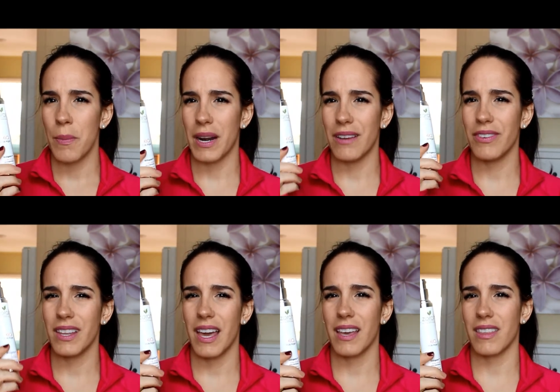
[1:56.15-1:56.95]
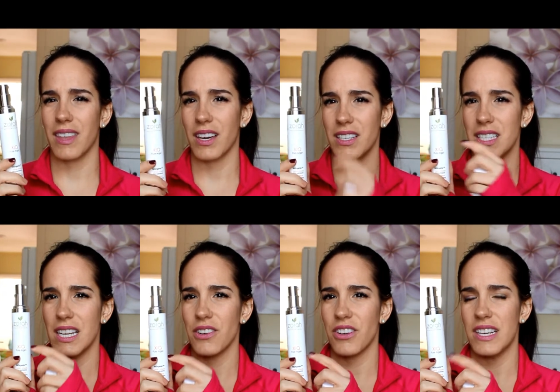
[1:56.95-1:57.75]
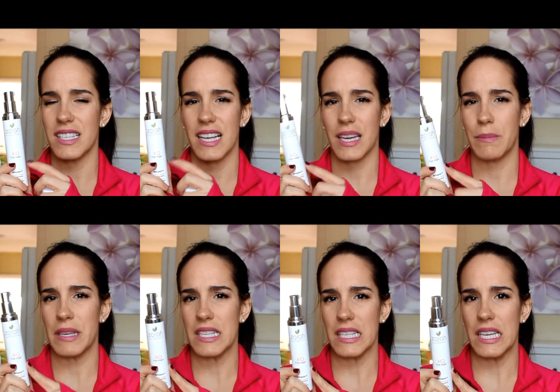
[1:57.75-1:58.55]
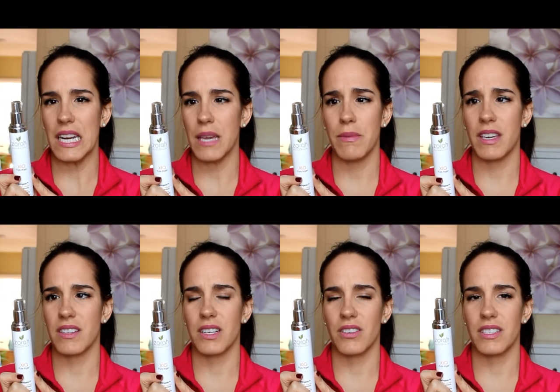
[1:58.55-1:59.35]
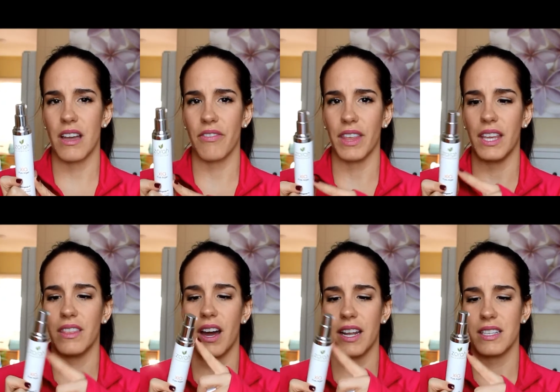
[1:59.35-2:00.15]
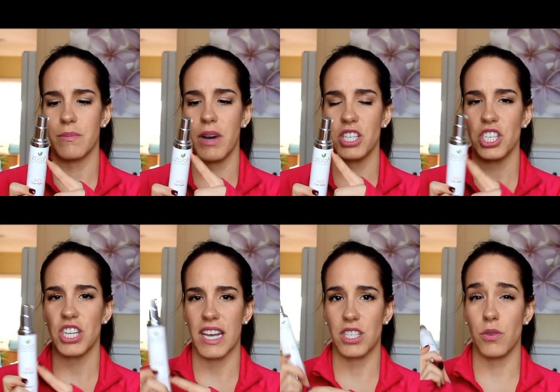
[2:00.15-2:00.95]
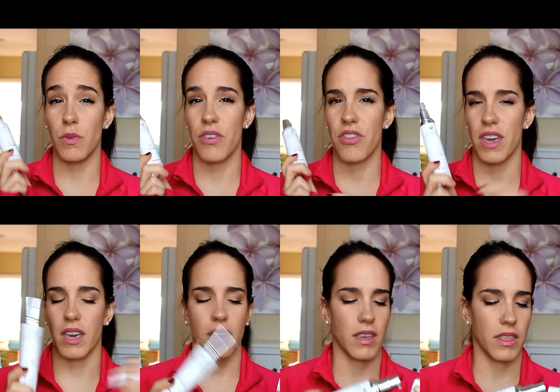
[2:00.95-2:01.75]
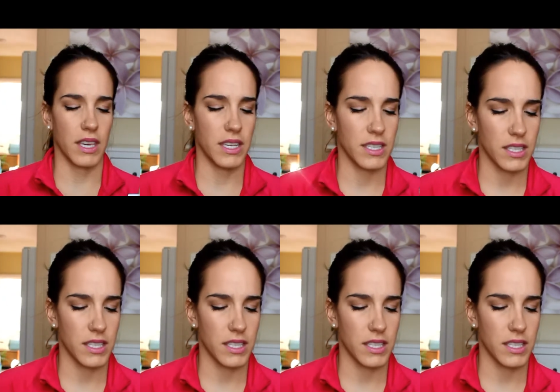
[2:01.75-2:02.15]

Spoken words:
but I feel like the container is like misleading because there's definitely not as much as you would think in these